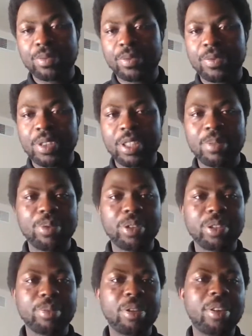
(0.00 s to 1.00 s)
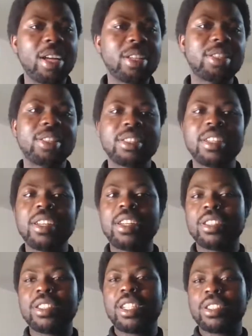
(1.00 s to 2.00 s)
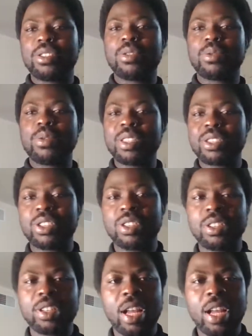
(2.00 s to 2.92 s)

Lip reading: Very possible. All right. Since there is no question,